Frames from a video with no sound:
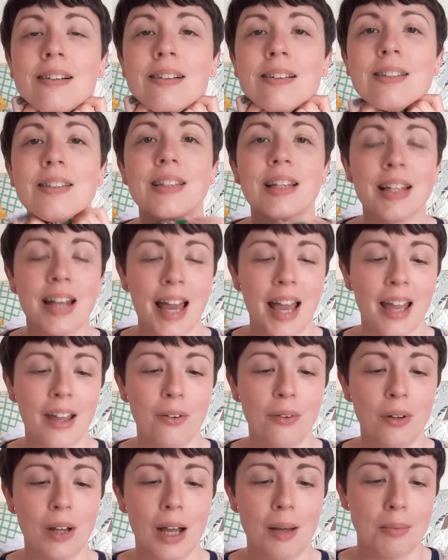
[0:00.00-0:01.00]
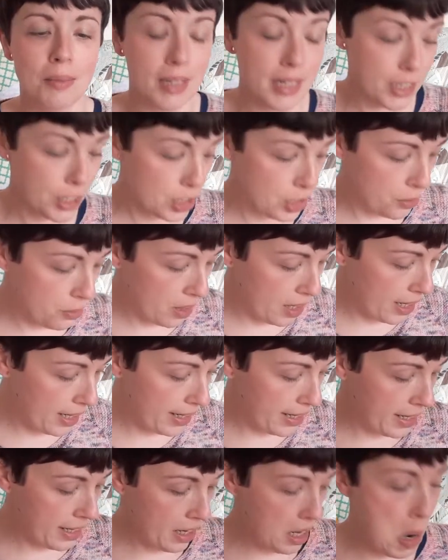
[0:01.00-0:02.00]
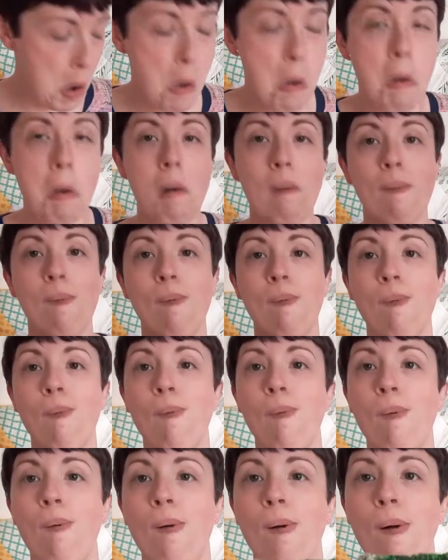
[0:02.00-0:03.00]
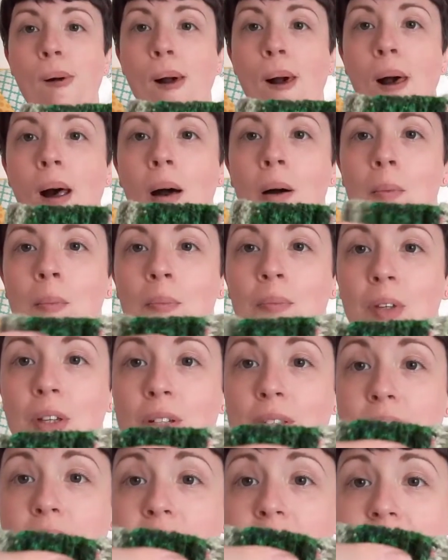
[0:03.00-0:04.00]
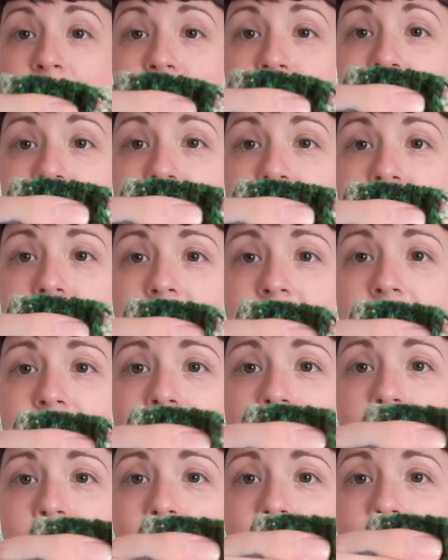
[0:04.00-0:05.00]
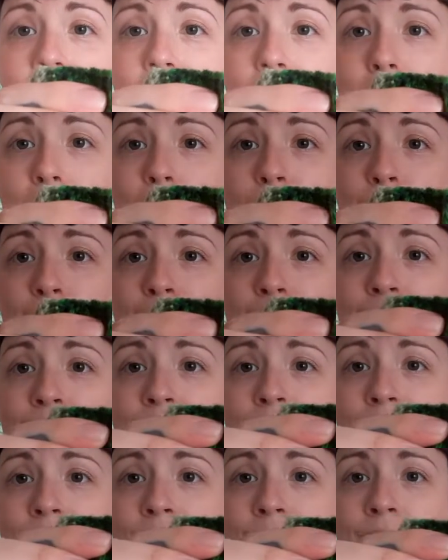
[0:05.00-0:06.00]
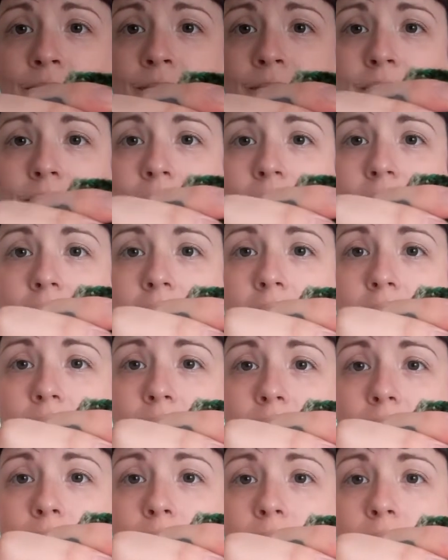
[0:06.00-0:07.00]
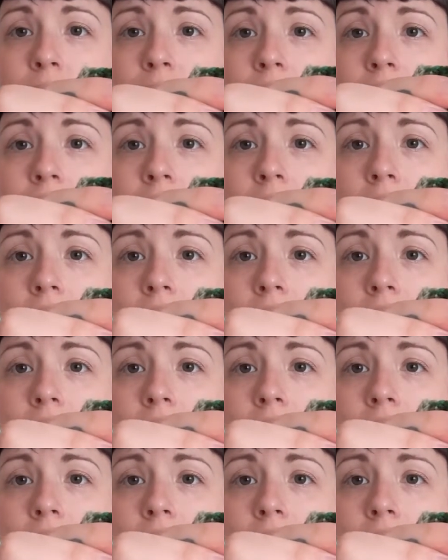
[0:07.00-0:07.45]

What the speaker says: So now I'm like, because this isn't how this looks.